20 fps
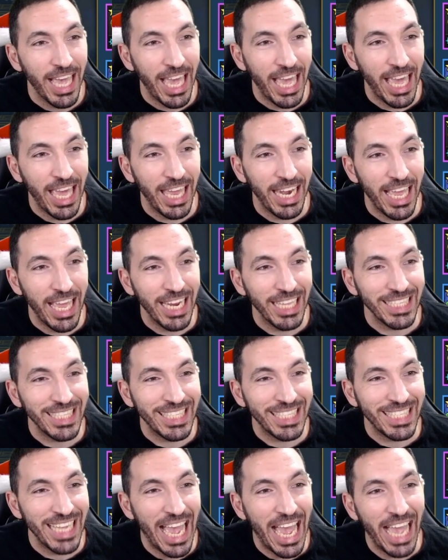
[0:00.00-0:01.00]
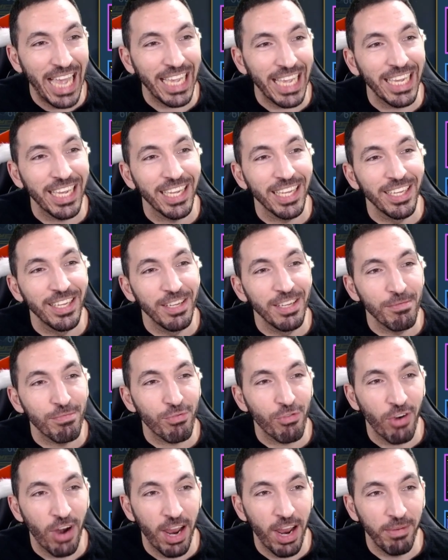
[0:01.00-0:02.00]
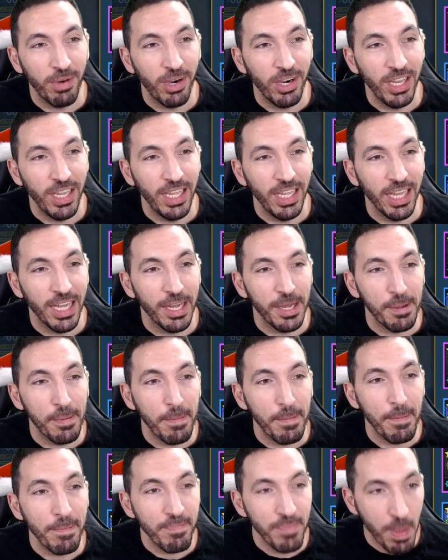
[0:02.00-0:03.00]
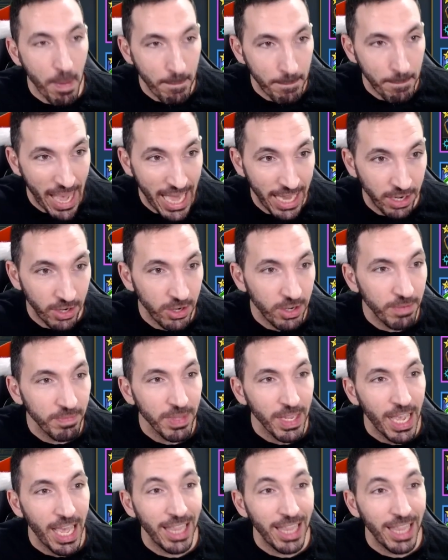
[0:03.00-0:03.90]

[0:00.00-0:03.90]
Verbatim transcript: and an attack primary um, banner.